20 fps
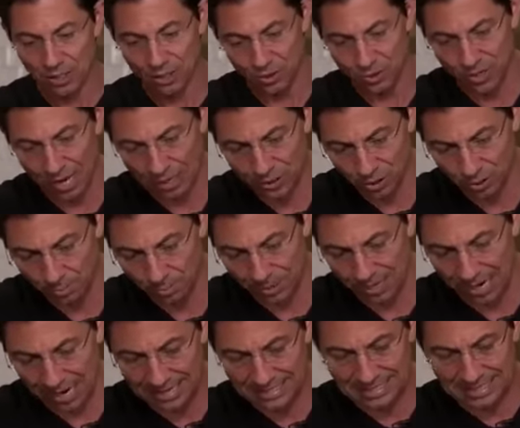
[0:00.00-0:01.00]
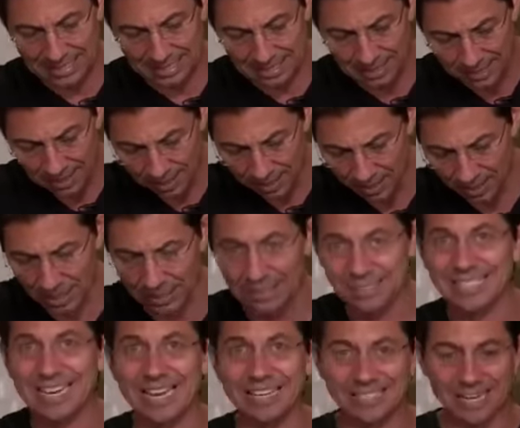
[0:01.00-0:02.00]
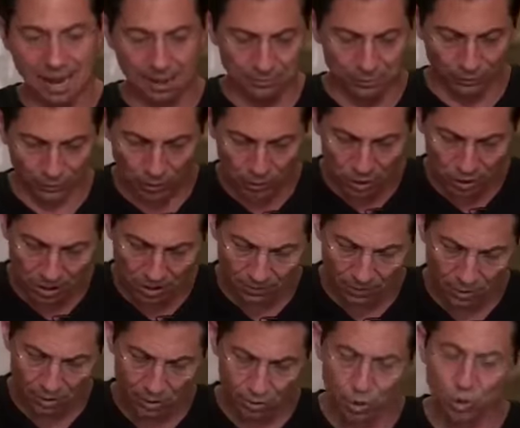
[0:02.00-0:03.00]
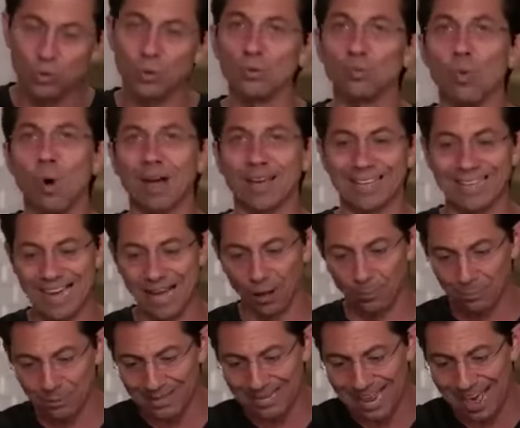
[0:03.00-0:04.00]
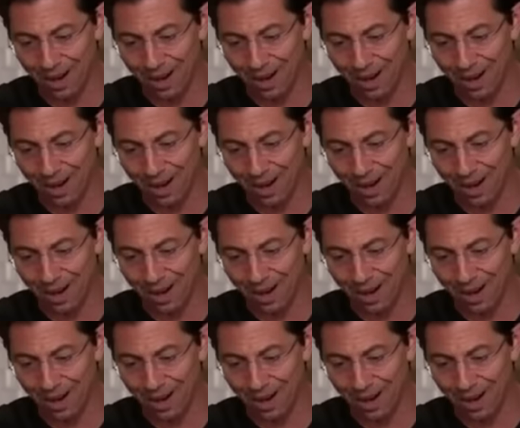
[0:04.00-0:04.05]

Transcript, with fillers: So you got your big idea, you got a 10 times version of it, who and what can help you.